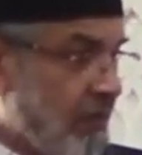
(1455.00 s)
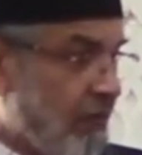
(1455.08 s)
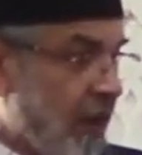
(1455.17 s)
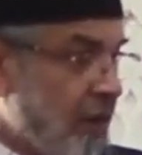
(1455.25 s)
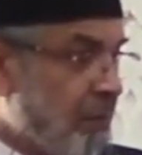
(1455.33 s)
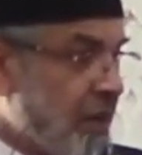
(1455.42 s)

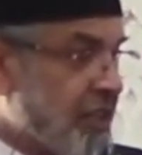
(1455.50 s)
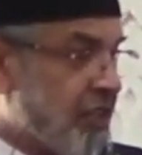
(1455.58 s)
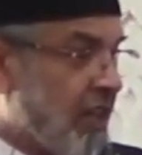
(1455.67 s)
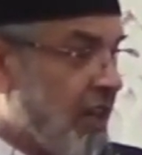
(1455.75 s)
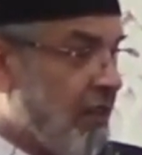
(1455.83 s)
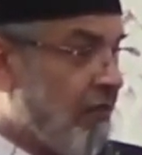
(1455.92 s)
One
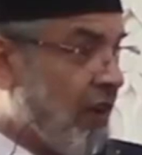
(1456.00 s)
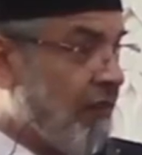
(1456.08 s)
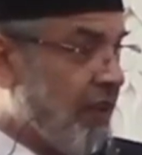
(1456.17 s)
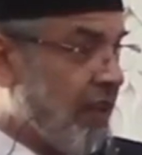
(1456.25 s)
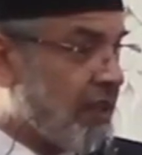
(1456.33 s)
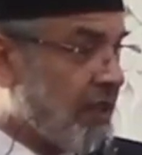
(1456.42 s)
patient in
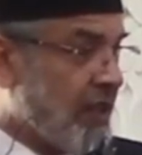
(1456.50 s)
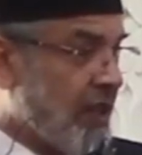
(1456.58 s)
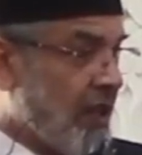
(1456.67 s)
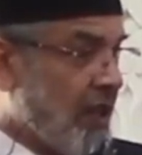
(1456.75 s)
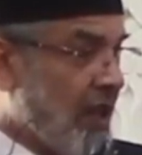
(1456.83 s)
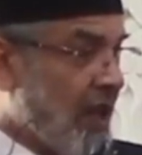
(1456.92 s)
one week.
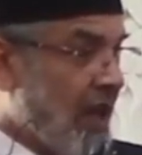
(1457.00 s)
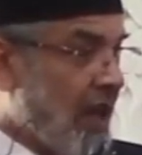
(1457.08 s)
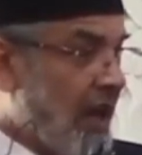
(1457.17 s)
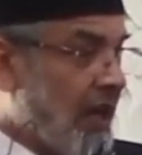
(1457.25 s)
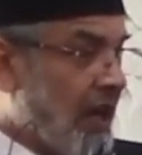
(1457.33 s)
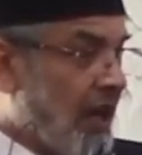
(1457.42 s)

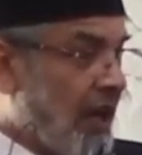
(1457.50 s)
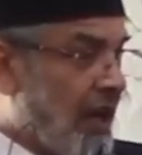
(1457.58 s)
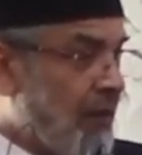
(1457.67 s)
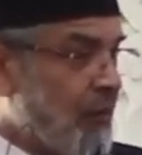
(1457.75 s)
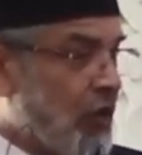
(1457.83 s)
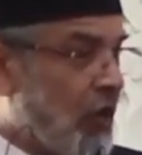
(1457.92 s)
And
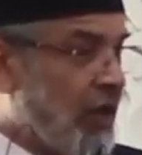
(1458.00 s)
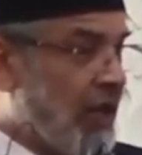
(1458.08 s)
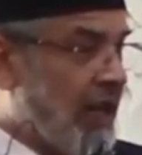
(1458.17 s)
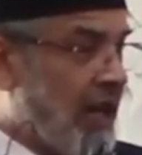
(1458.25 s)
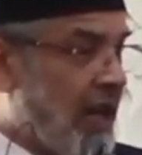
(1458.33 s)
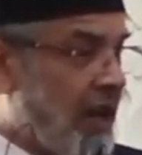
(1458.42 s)

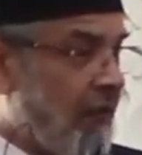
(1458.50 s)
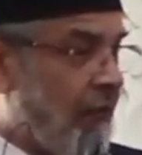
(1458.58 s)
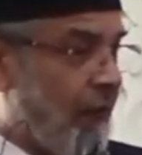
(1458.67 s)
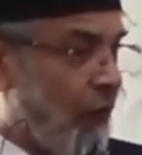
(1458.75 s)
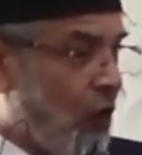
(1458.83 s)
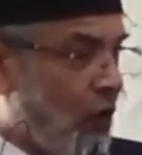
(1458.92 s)

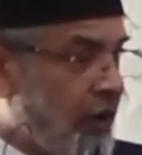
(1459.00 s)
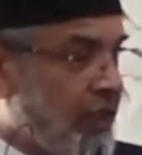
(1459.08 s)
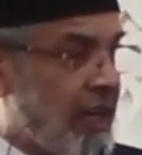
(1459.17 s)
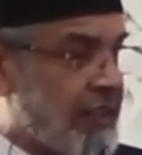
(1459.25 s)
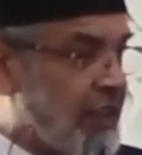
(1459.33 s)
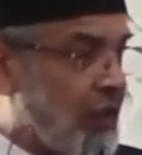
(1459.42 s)
alhamdulillah, four
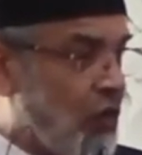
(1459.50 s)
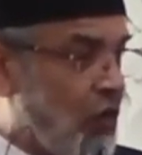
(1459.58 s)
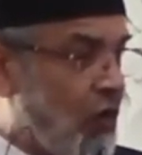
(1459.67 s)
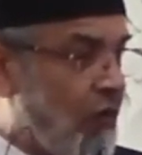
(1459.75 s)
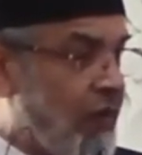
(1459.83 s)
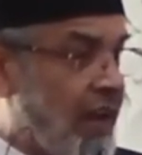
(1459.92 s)
years
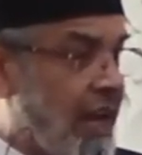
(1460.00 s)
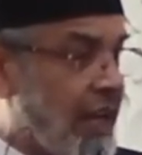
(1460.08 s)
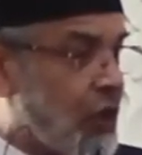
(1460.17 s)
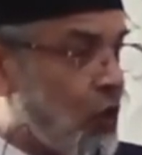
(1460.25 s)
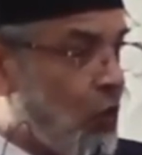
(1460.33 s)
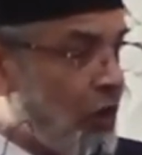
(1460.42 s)
ago when
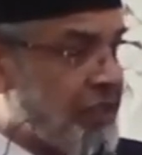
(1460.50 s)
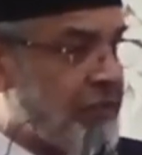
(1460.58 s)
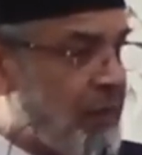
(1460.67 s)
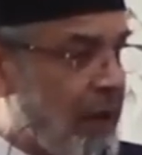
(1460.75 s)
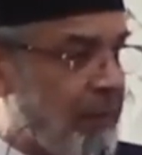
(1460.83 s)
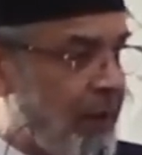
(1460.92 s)
I
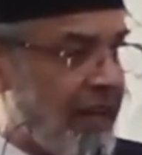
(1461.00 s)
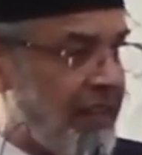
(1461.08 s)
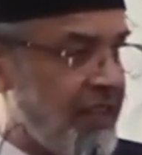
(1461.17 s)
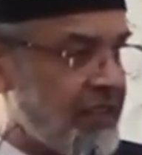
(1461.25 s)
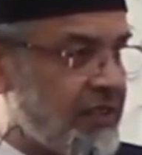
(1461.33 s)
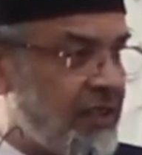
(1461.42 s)
quit my
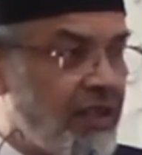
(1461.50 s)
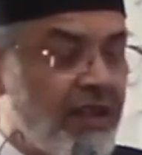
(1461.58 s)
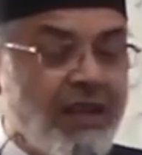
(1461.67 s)
practice,